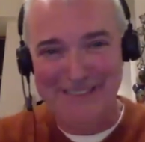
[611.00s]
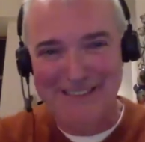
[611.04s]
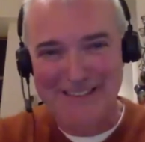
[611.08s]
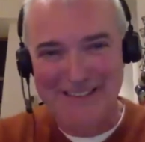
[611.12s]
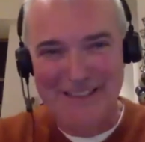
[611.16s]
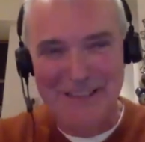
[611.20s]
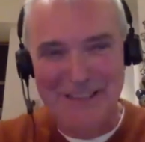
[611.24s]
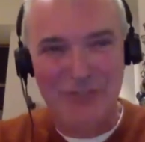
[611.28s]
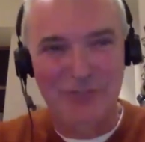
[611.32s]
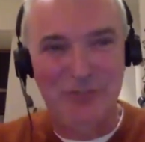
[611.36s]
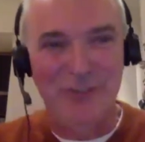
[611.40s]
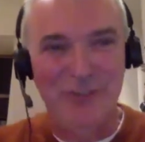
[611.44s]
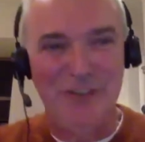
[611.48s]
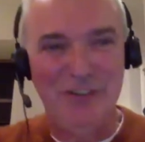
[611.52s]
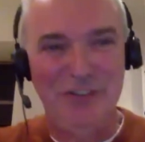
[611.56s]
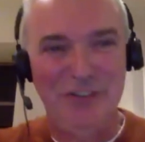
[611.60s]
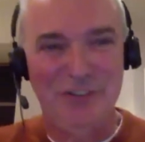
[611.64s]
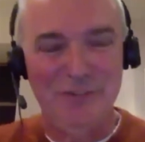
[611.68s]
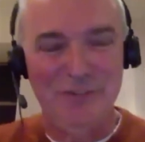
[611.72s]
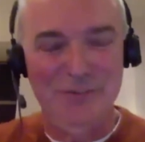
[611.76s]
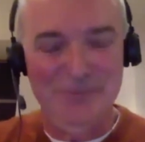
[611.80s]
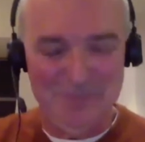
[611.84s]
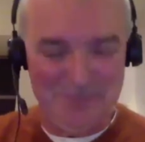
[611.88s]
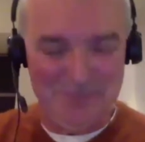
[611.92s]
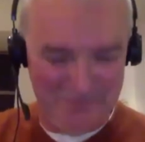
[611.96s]

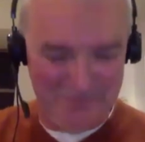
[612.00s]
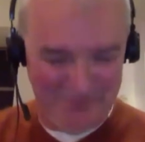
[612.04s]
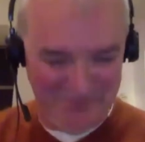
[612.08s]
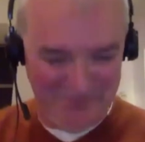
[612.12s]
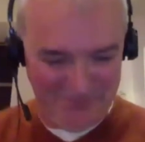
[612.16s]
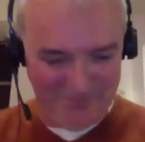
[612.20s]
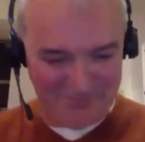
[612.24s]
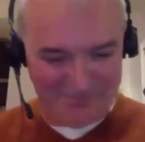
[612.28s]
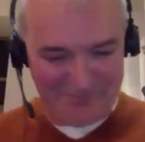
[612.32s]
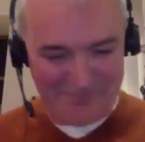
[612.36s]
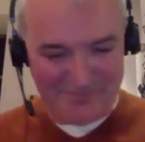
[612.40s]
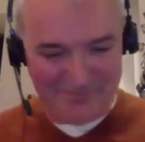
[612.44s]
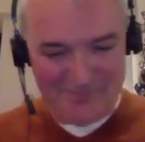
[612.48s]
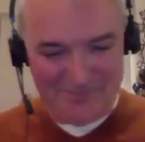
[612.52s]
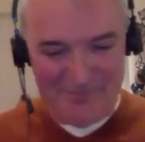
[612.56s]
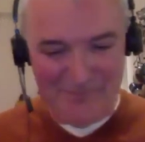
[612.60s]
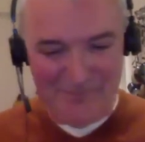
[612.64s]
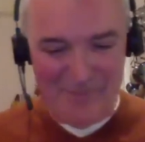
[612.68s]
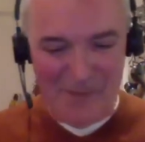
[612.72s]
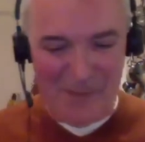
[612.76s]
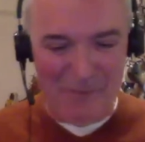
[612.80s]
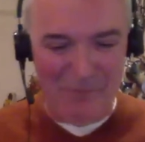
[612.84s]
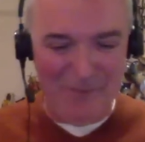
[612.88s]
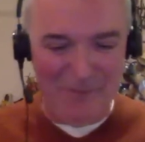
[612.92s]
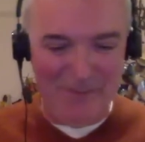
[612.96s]
tradition.
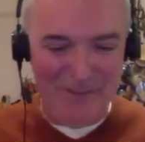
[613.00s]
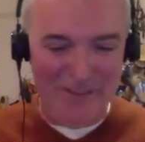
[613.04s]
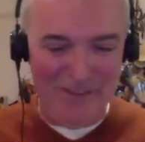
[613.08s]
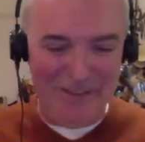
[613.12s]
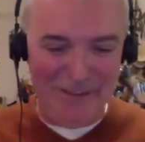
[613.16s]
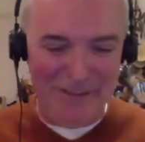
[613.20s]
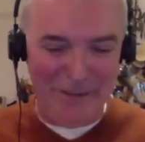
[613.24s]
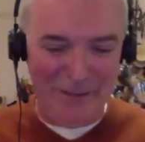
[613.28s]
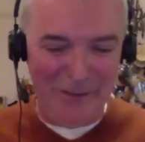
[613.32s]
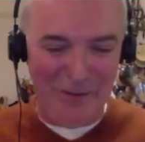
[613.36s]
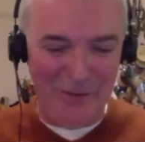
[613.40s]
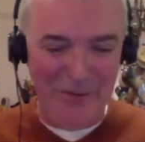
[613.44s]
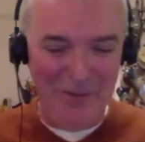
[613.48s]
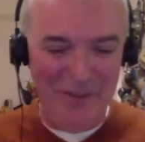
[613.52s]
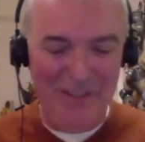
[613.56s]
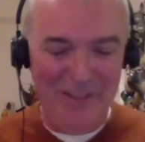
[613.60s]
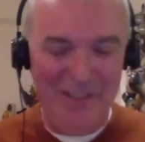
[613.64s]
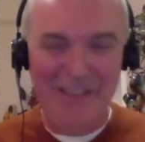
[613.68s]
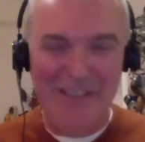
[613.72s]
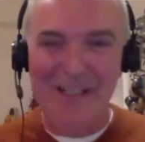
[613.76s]
But there you go.